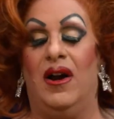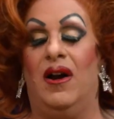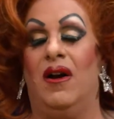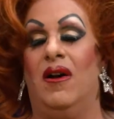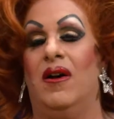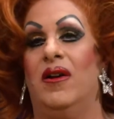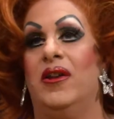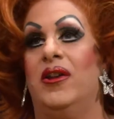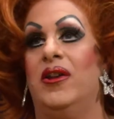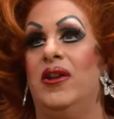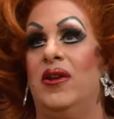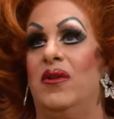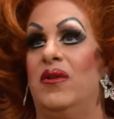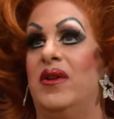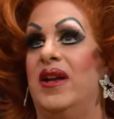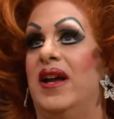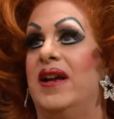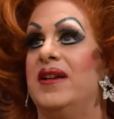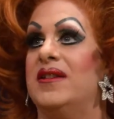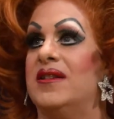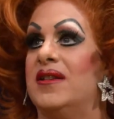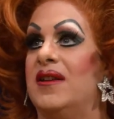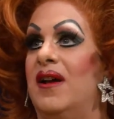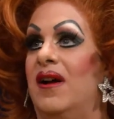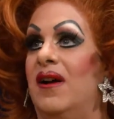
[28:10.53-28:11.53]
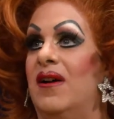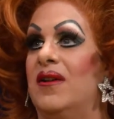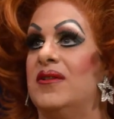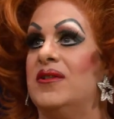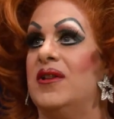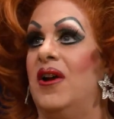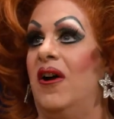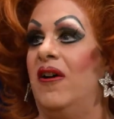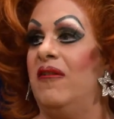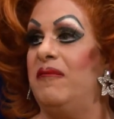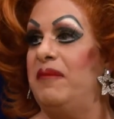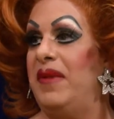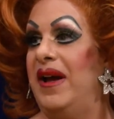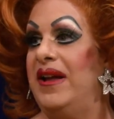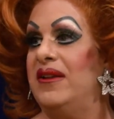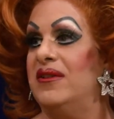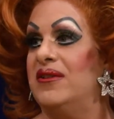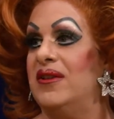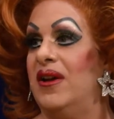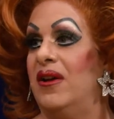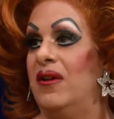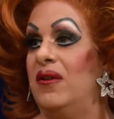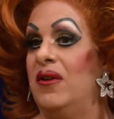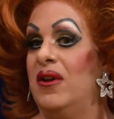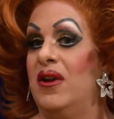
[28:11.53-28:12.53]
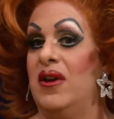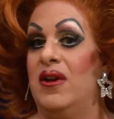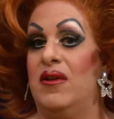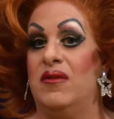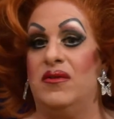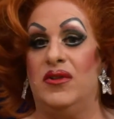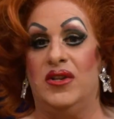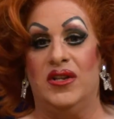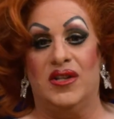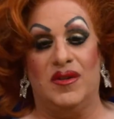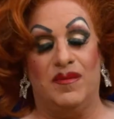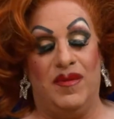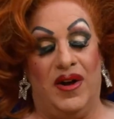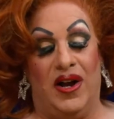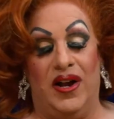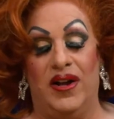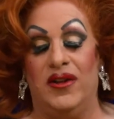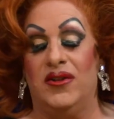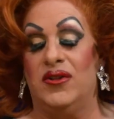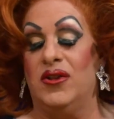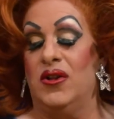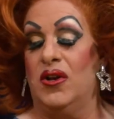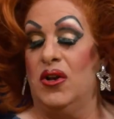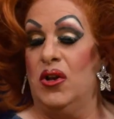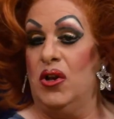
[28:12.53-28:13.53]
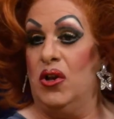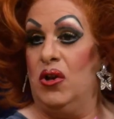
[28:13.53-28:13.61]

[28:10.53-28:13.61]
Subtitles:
our UK stars of panto, despite